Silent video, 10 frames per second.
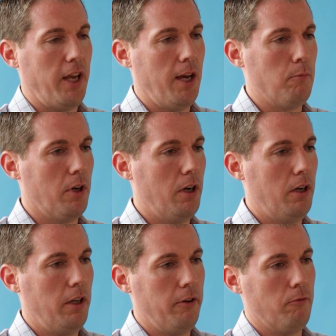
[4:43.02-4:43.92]
your
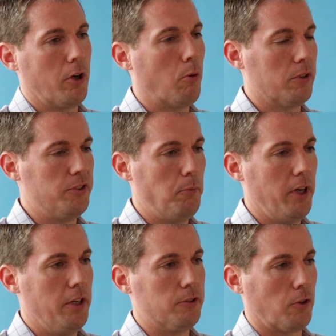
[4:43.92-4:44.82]
camera and record
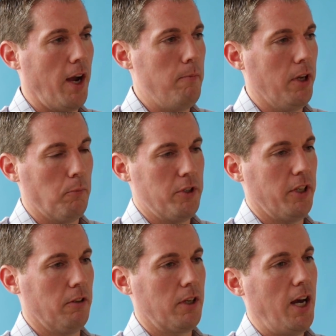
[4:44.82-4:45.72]
somebody describing a
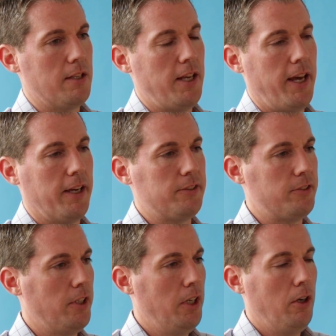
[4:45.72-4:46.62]
particular
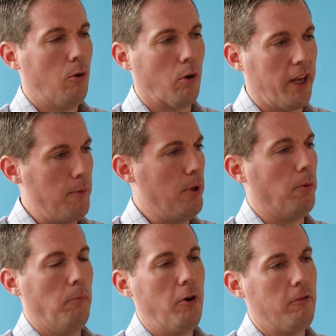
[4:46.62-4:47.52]
context or get
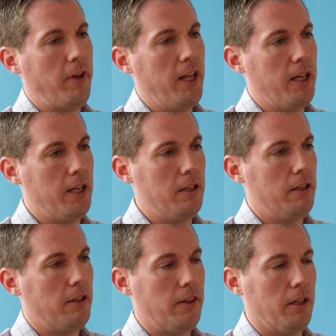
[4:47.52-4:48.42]
people
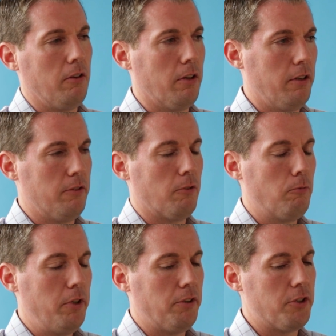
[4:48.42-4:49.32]
motivated. I think is a
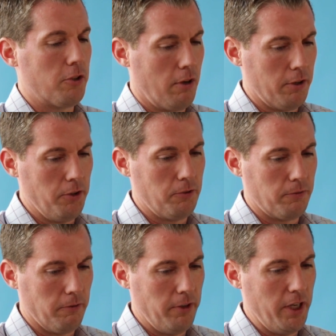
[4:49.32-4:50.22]
really strong use
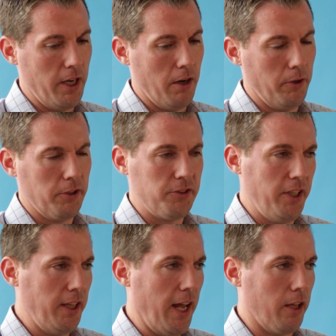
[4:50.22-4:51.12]
for video. And you're
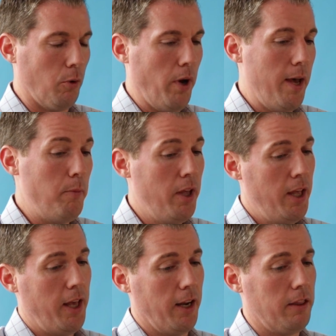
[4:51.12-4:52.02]
seeing that on the web,
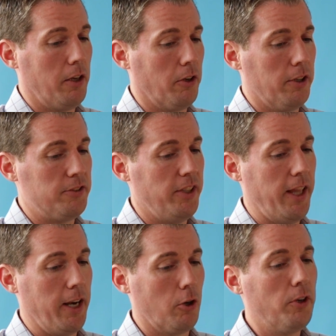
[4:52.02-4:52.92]
and I think you're going to see
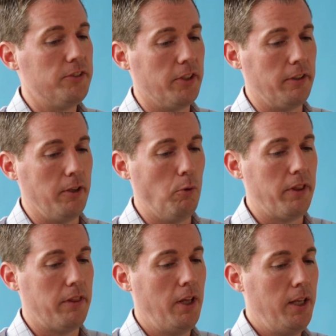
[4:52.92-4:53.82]
that increasingly
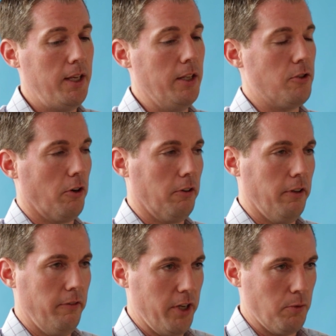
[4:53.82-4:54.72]
with internal
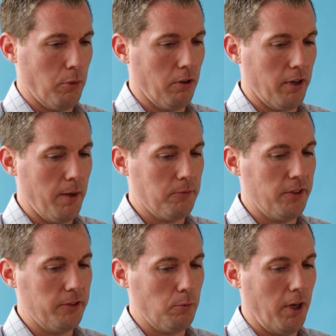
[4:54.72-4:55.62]
innovation
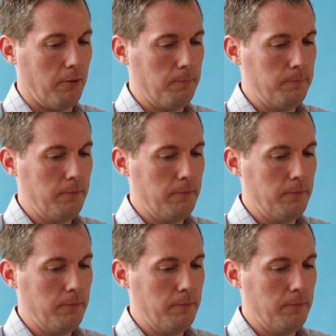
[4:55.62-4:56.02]
programs as well.